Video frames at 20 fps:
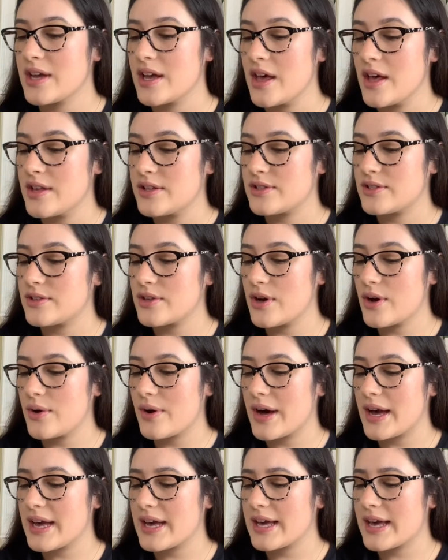
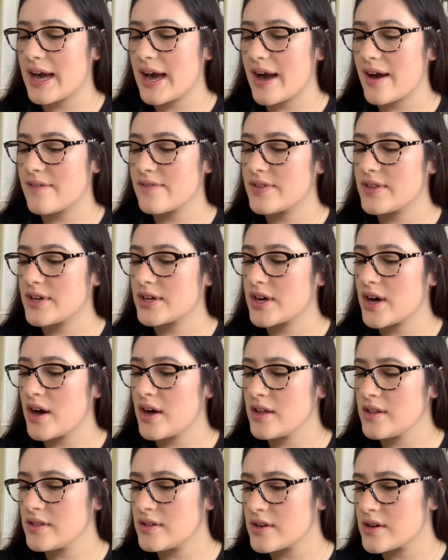so I have the
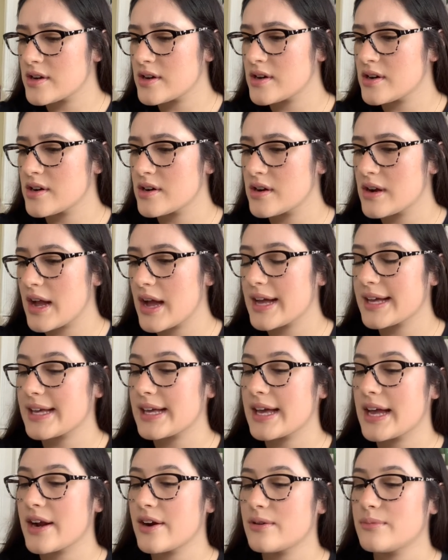color
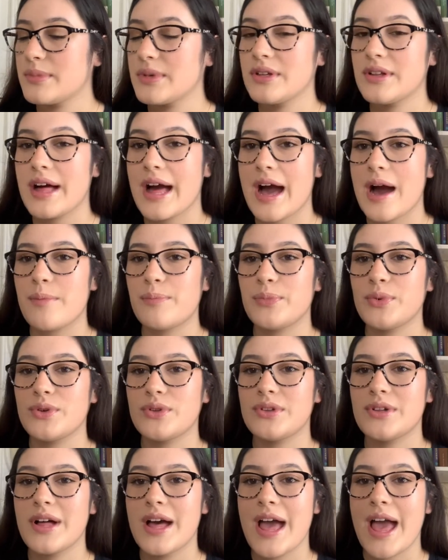caramel
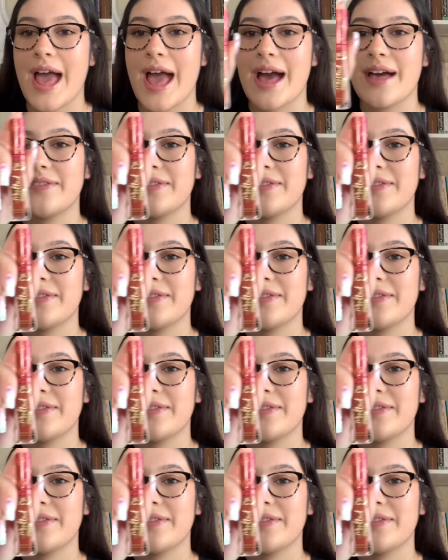apple and